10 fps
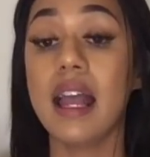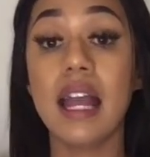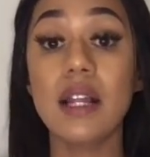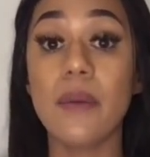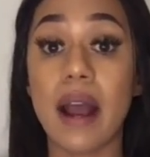
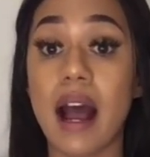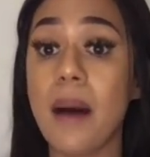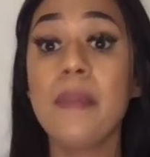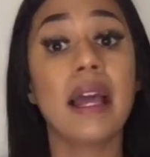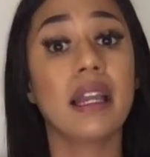Anyway,
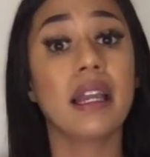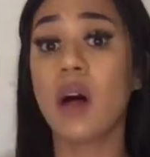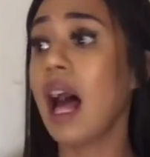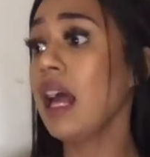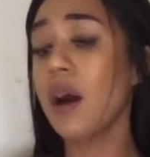I'm like,
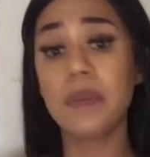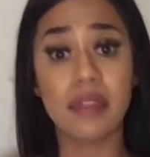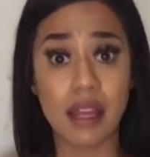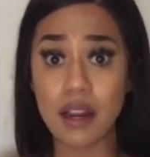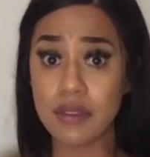well, I hope
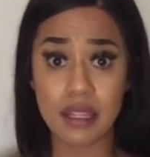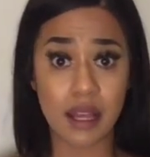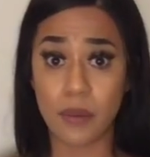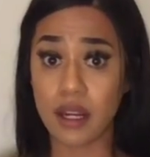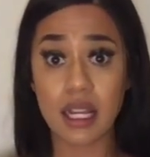that they don't think
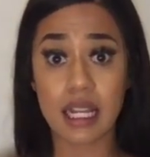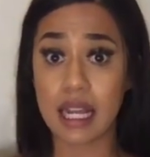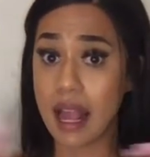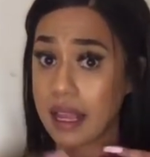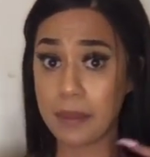that we're going to
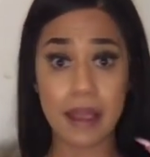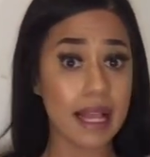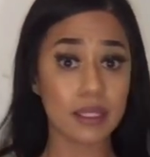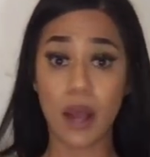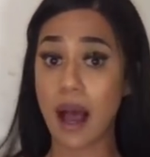get naked
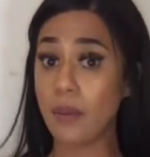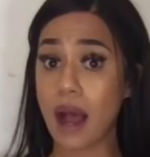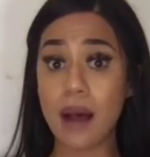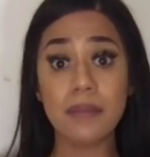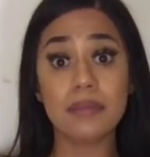because
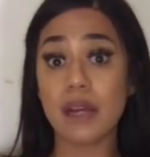I